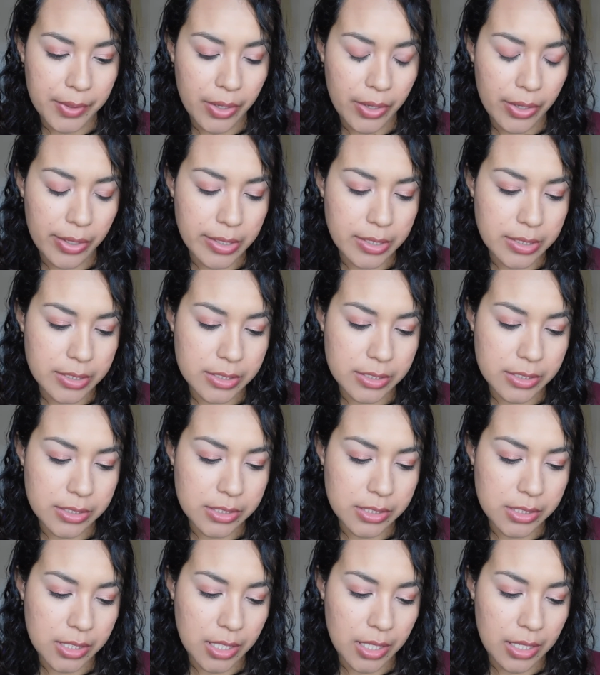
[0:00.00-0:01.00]

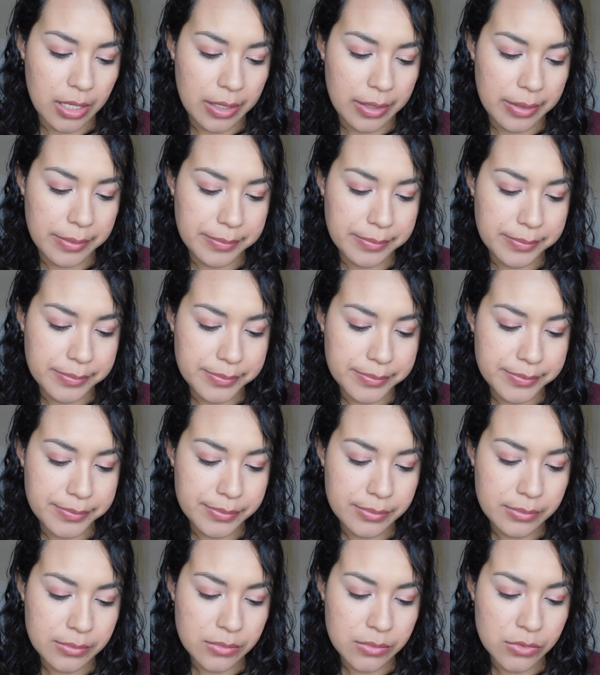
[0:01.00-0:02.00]
called um,
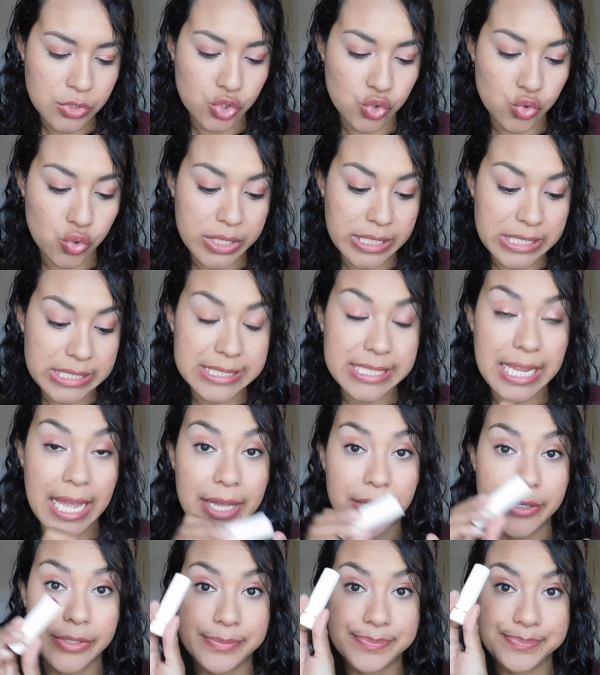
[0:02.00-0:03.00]
Drunk
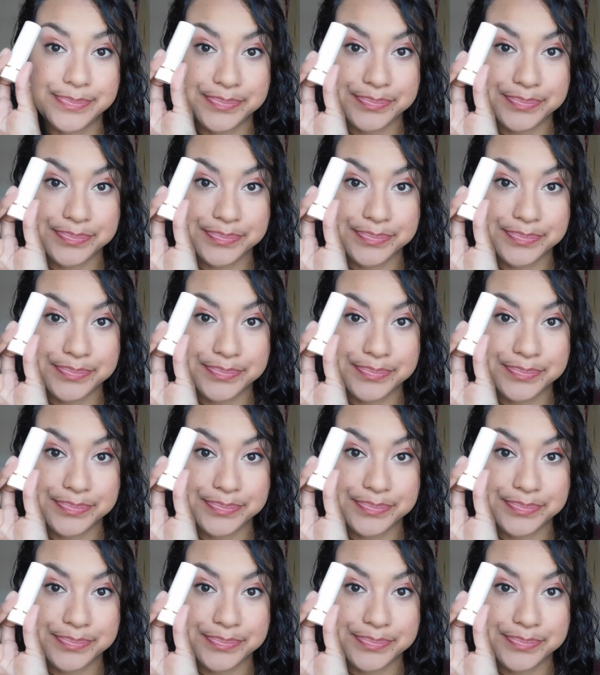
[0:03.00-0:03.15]
Dial